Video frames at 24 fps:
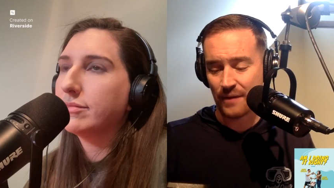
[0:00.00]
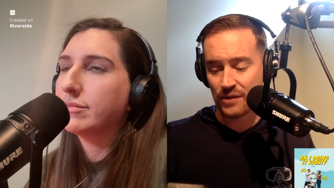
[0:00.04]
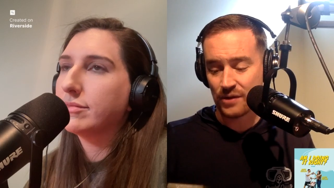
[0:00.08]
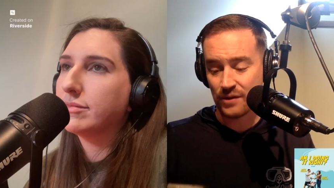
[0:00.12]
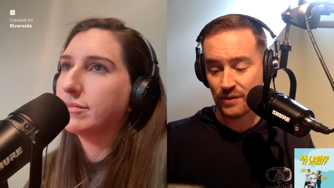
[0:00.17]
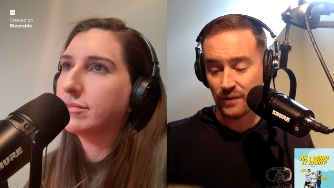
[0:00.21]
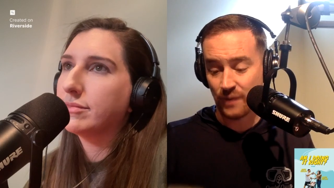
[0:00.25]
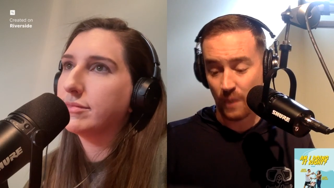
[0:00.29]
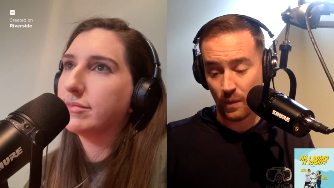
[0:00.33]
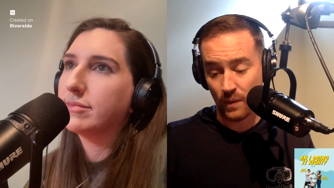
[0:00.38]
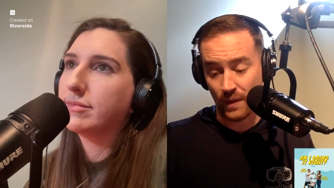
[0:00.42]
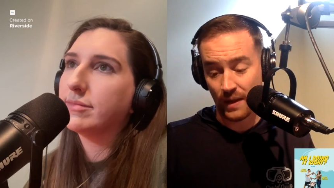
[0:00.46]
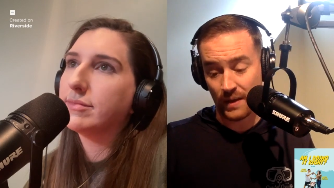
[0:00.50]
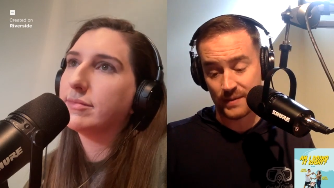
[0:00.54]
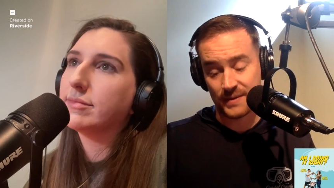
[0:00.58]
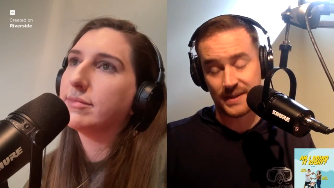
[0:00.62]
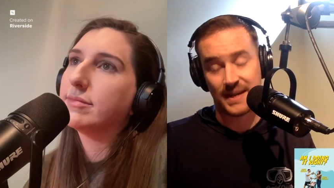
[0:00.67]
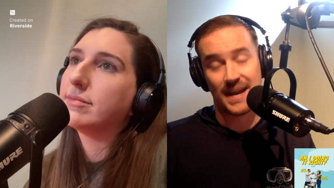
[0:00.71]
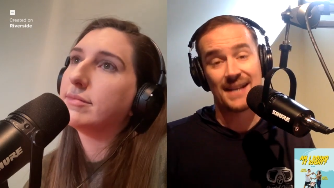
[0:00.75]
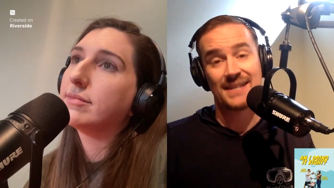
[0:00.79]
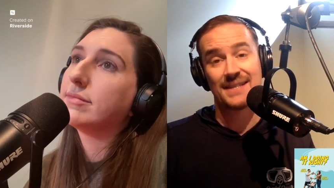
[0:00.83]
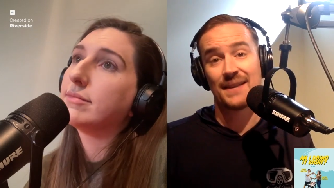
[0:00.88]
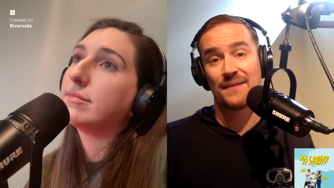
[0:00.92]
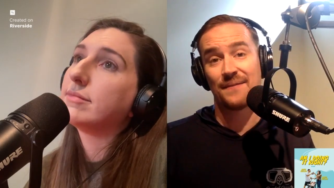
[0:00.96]
Speaker 1: of, oh, see, I
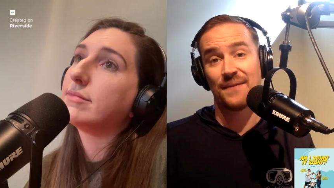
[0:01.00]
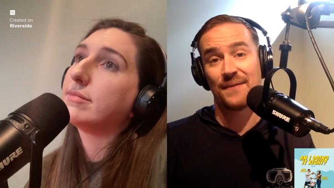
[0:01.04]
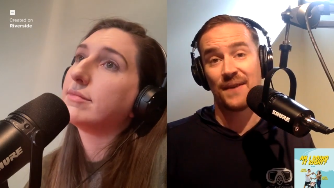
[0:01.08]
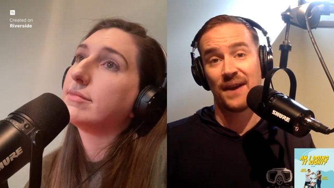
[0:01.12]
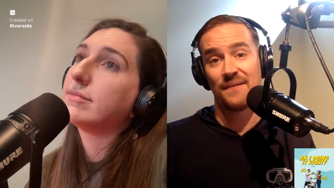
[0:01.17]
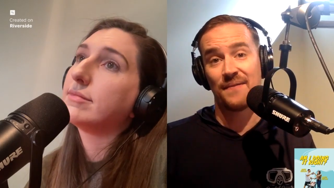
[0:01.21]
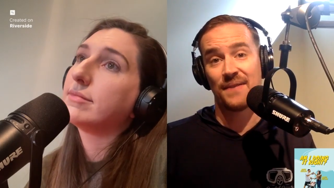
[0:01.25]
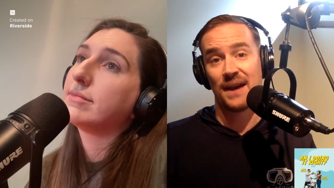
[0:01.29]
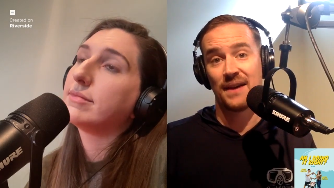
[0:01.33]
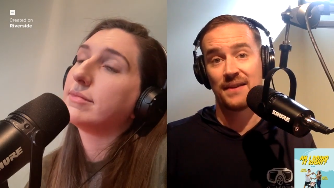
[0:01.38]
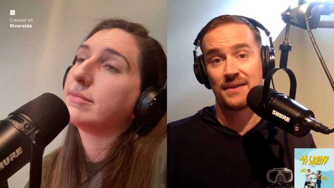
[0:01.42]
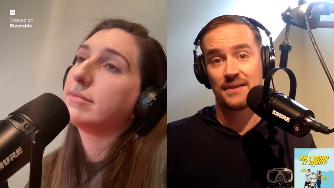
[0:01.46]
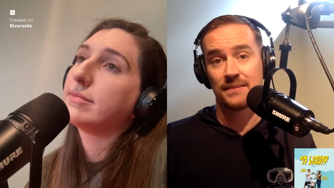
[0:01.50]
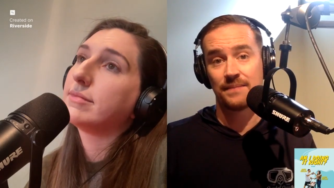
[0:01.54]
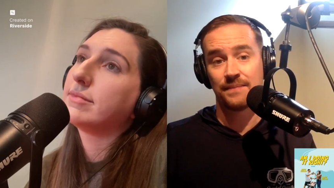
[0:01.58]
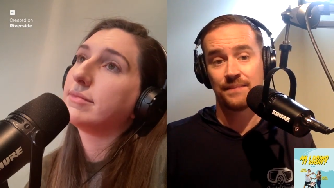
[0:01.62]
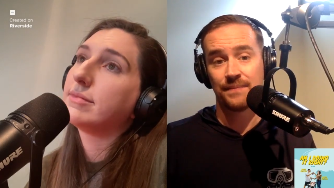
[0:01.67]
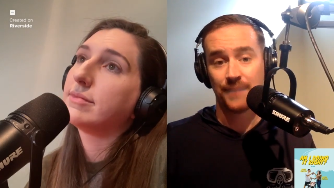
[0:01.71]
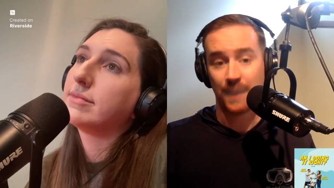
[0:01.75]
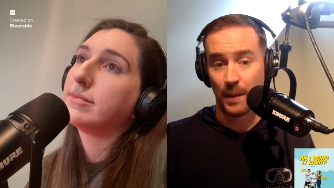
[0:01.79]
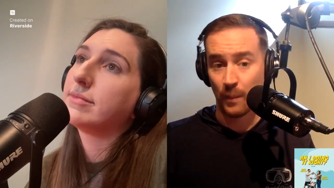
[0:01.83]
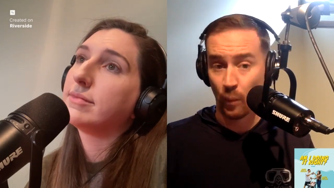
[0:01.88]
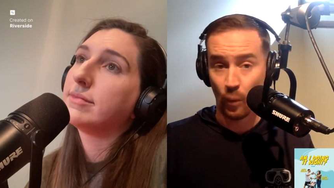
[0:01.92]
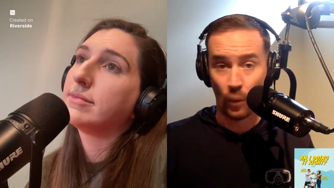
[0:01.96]
said 5,000,
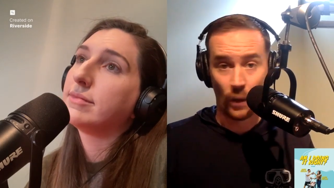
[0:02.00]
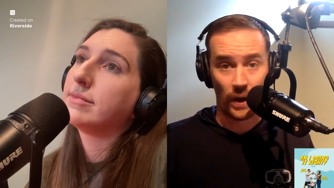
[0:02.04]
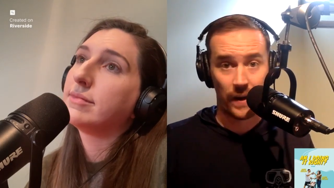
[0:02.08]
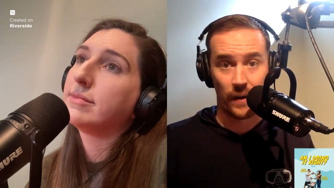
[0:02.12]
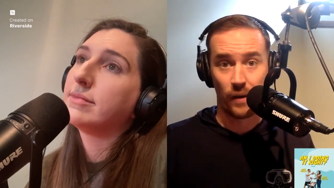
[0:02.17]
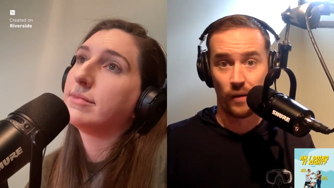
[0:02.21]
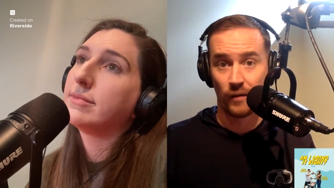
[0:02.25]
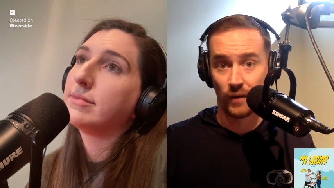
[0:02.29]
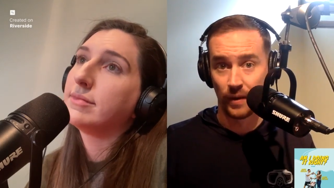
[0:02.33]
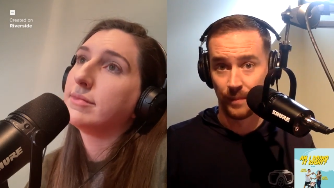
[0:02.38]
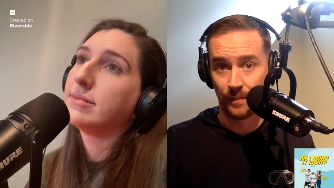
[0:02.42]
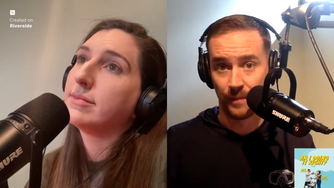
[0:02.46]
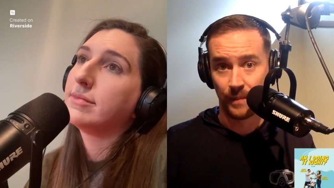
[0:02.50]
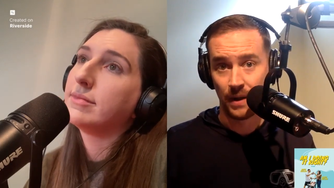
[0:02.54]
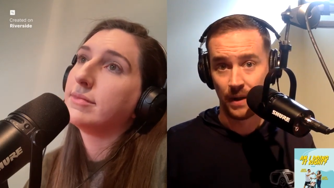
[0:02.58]
way over.